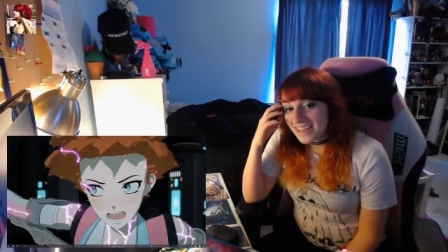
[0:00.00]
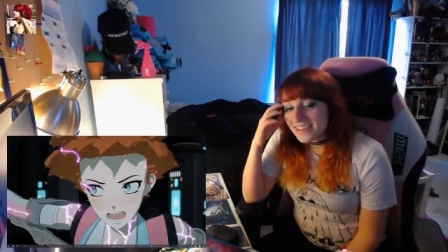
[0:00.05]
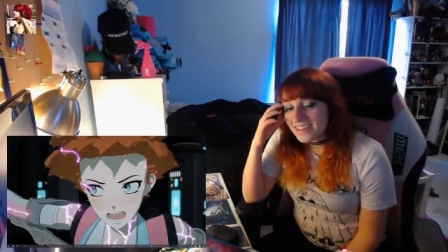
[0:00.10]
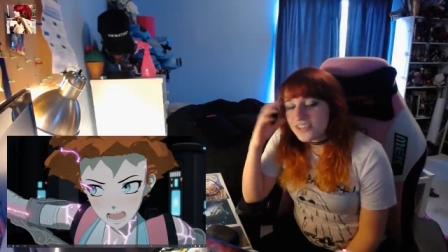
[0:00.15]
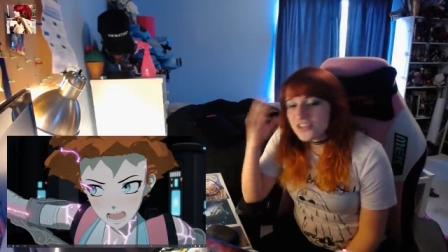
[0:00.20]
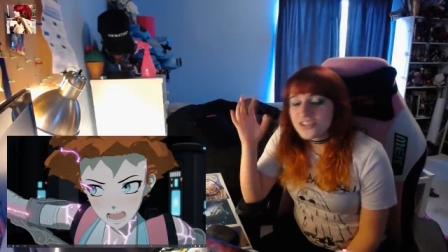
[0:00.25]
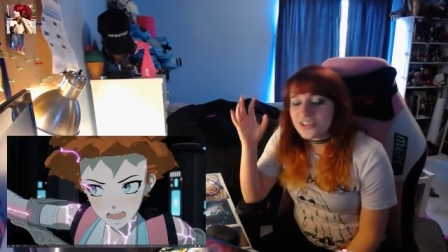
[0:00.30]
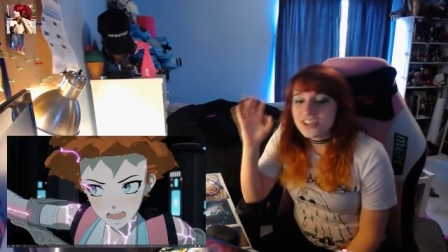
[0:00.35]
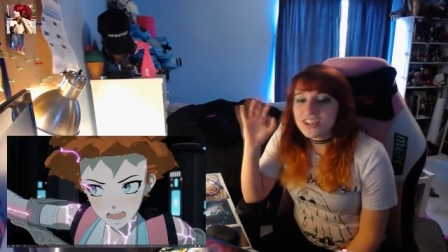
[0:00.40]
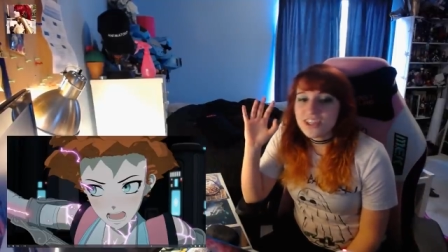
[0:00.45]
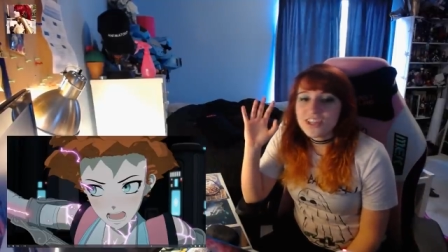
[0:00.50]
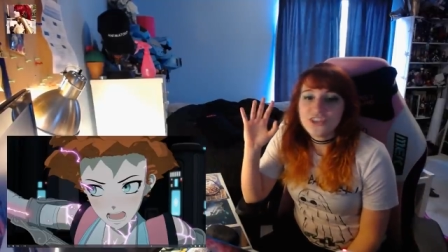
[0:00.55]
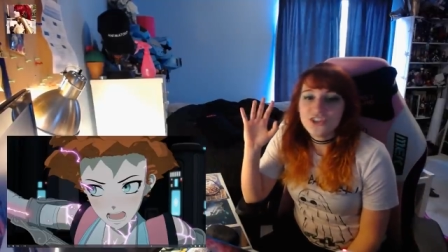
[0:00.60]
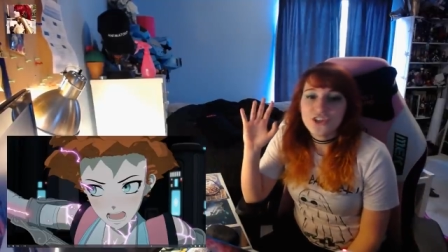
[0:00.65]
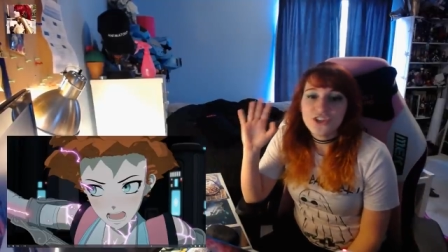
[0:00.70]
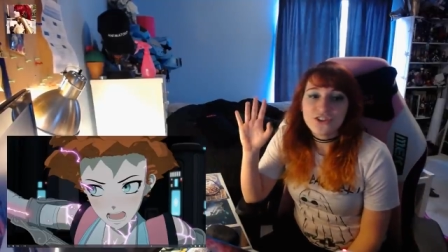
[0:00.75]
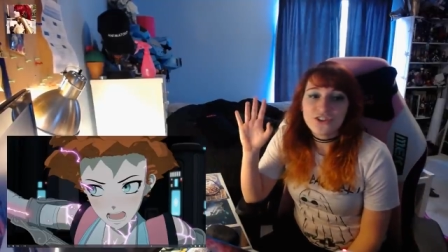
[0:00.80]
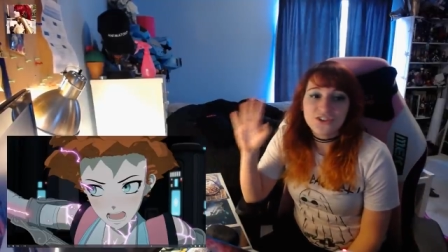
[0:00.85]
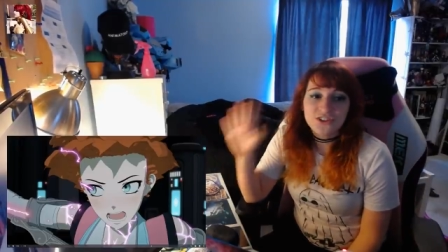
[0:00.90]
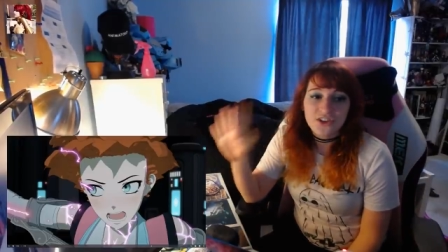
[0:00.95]
just the
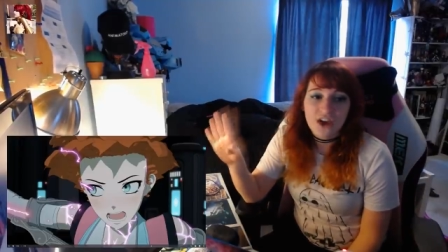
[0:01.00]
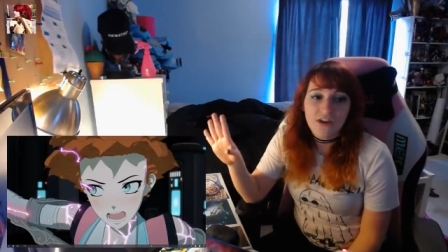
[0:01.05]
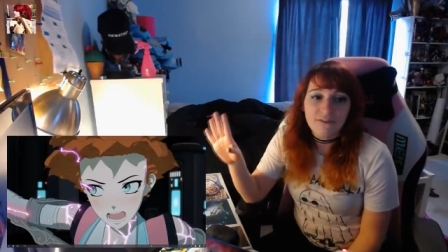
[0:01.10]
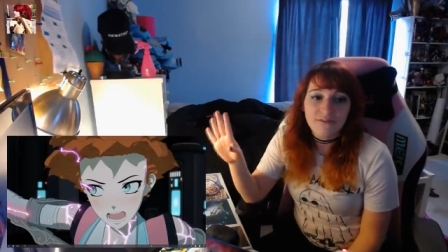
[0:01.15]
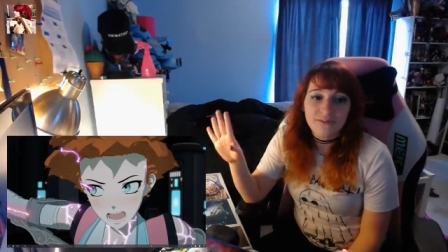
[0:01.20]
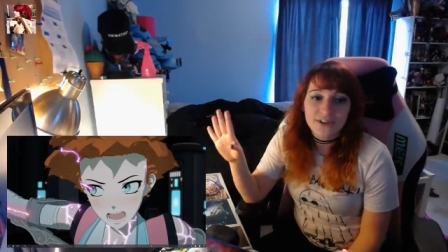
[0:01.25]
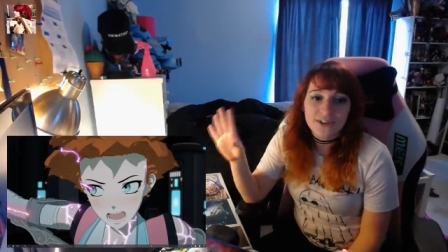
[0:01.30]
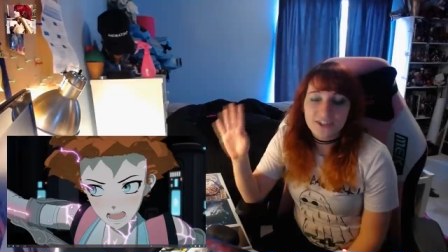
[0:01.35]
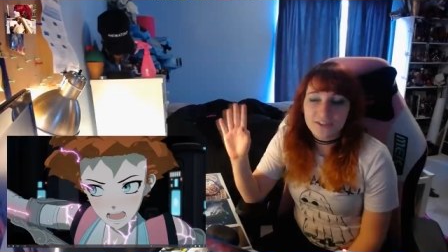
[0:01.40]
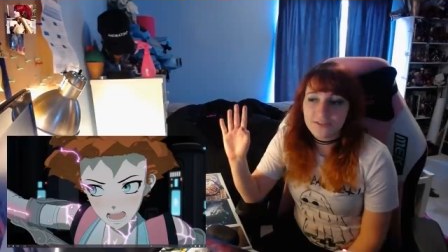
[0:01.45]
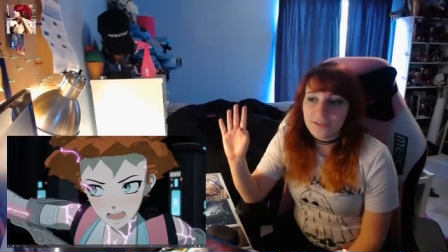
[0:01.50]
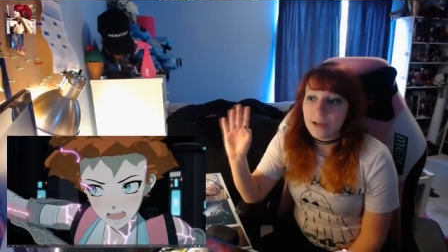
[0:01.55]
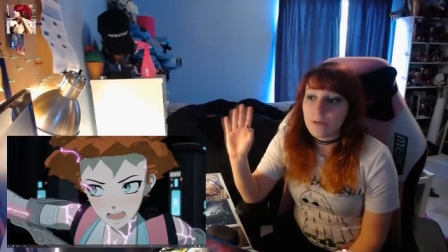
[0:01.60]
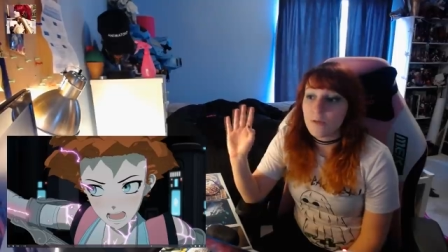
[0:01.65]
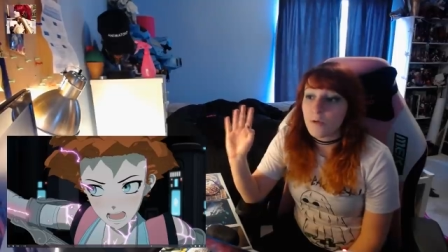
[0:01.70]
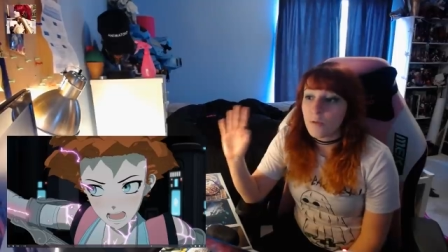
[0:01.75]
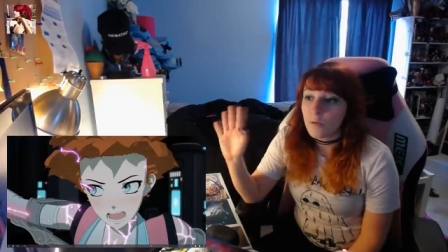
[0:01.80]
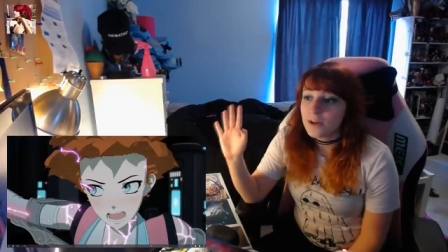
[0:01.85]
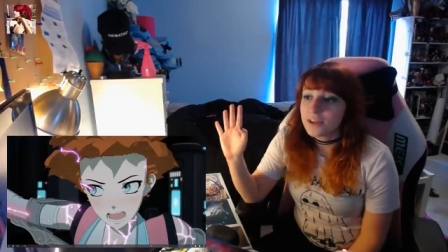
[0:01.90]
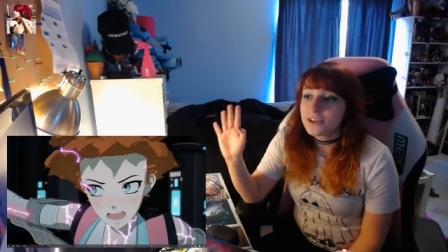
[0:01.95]
sheer softness of like,
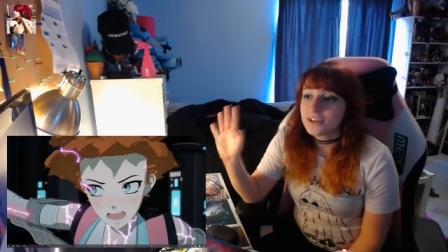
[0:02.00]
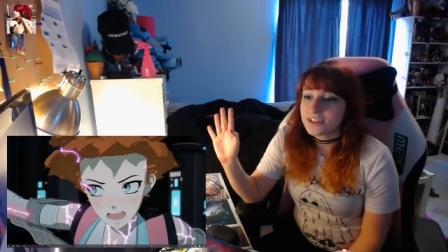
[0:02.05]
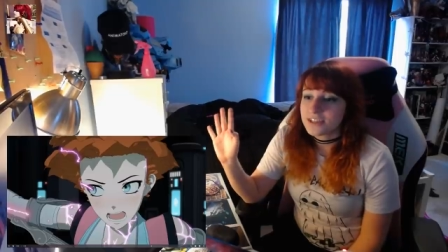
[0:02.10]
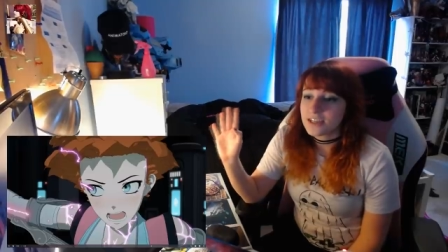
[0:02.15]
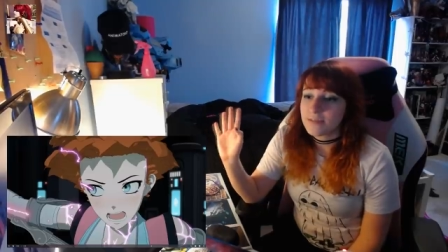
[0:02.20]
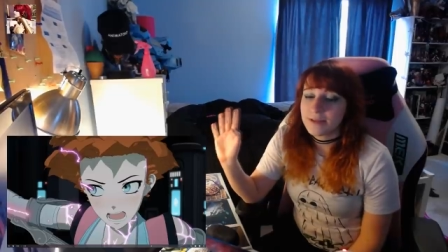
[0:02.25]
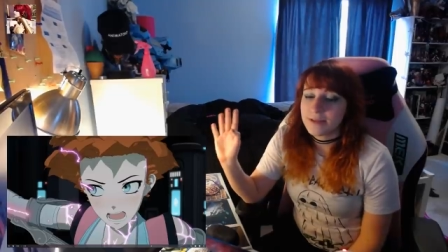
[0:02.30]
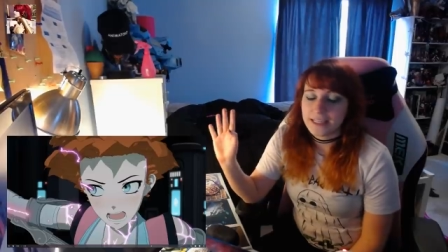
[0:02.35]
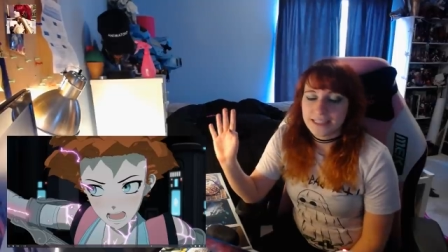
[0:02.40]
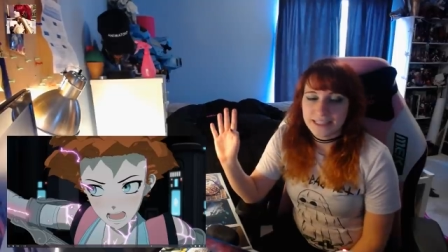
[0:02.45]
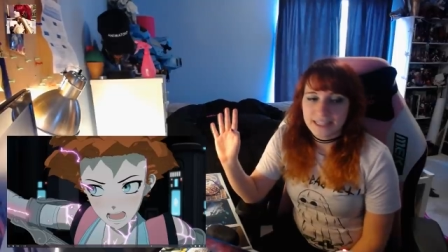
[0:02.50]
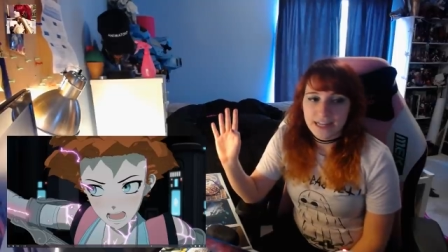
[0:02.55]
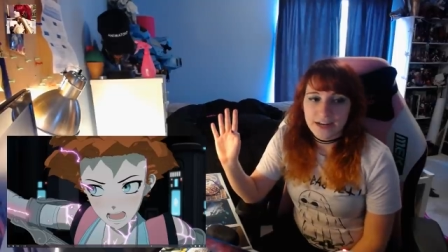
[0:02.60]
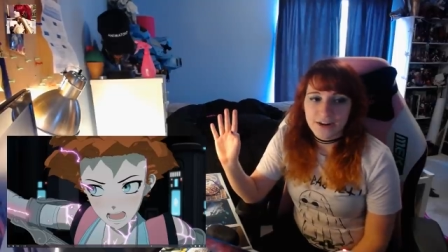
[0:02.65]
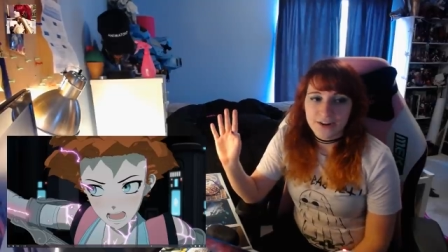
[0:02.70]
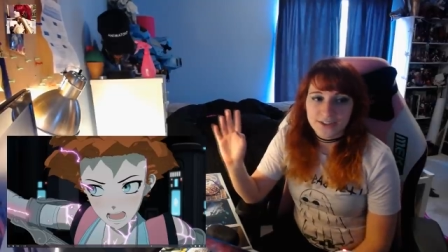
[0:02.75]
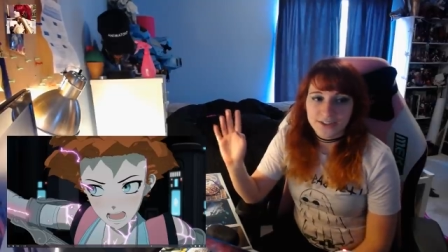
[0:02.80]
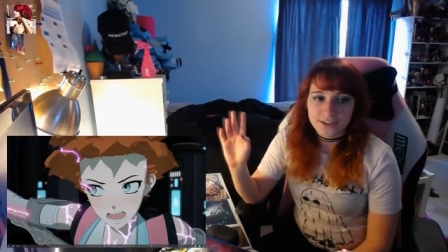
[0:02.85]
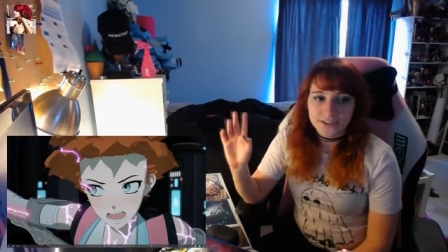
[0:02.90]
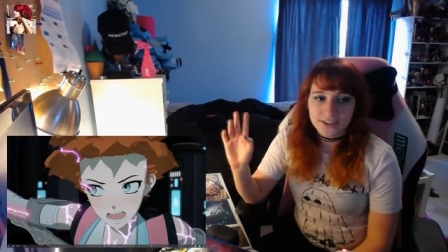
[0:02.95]
well, one, there's gonna be like the
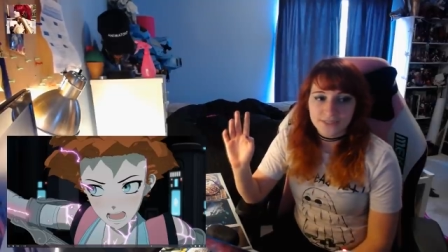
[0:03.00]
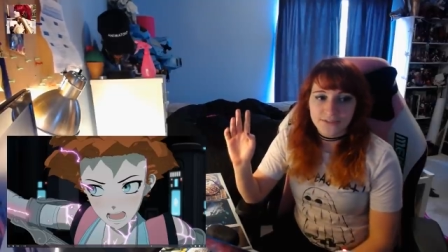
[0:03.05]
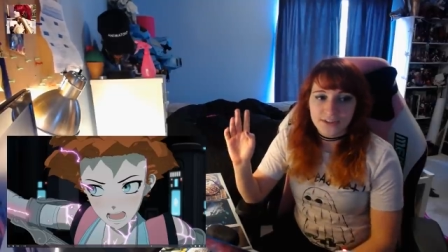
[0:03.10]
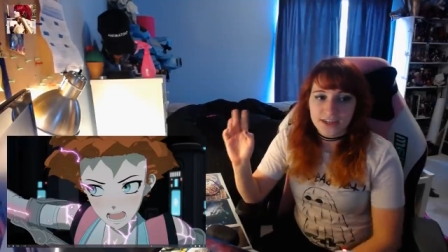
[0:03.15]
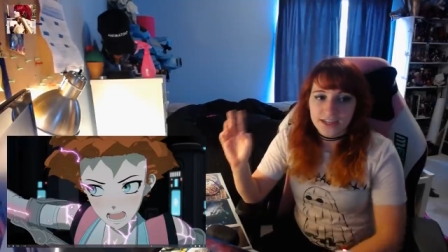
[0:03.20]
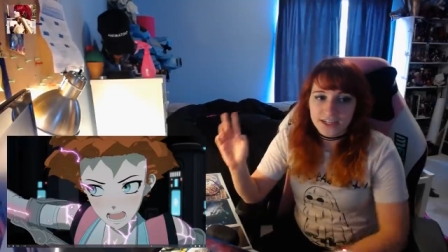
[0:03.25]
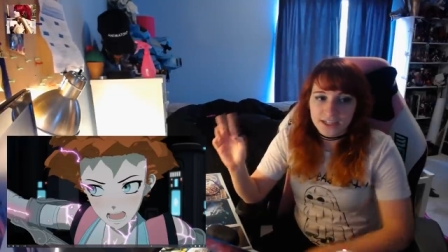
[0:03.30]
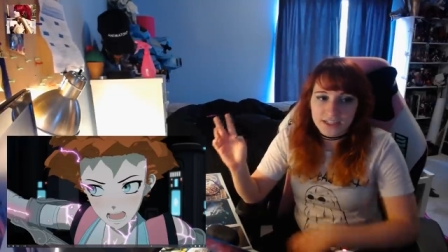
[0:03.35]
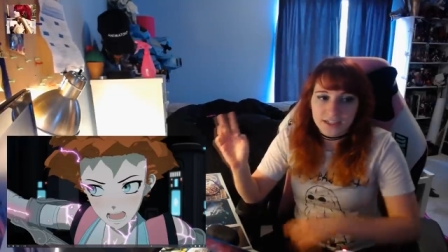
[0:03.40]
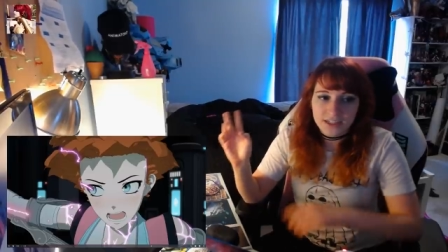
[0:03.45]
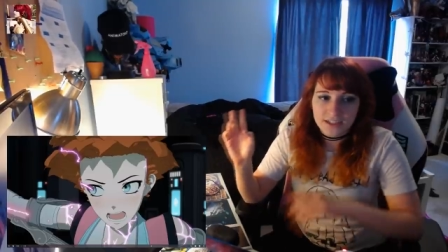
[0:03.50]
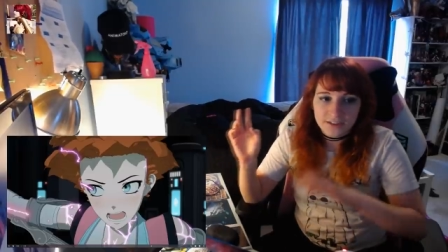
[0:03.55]
inherent guilt of like